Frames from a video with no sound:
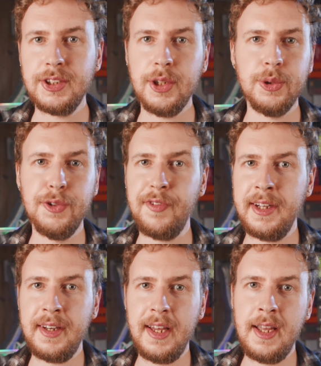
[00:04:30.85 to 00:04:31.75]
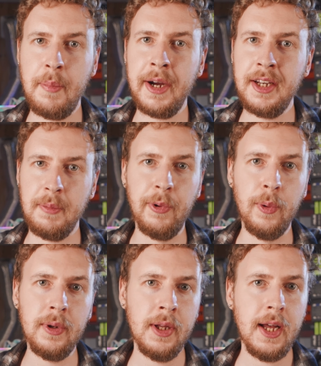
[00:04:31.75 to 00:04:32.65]
So to find a mining
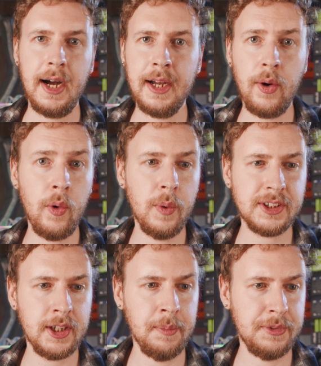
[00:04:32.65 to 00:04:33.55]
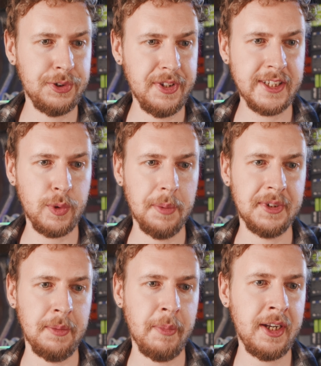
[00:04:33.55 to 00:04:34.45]
pool, I always come to this
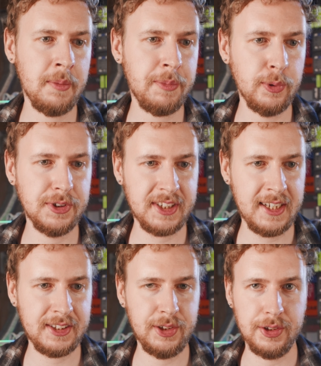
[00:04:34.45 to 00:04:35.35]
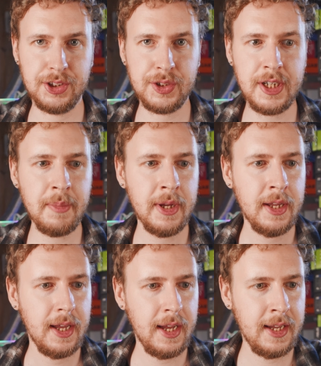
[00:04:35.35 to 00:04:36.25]
website, mining pool stats dot stream,
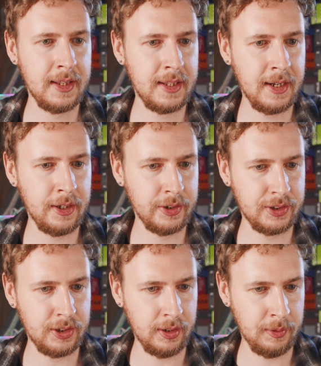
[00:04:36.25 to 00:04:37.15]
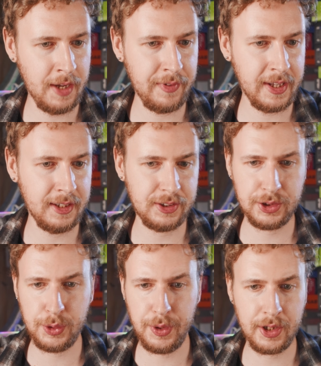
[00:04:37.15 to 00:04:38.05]
and then I just navigate
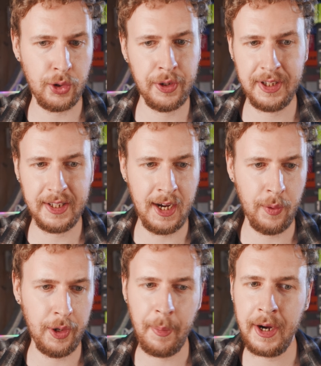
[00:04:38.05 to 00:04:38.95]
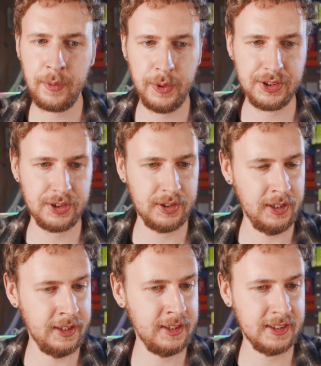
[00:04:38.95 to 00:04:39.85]
to the coin that I want to mine, which
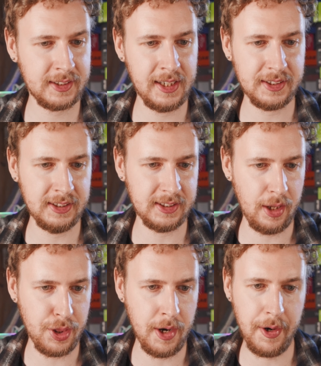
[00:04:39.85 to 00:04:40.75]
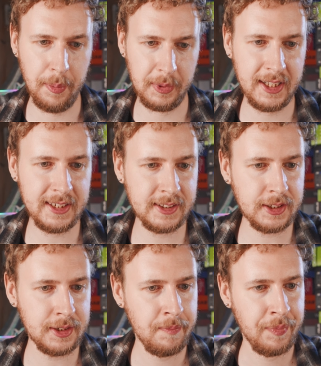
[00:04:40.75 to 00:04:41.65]
in this case is Ethereum Classic.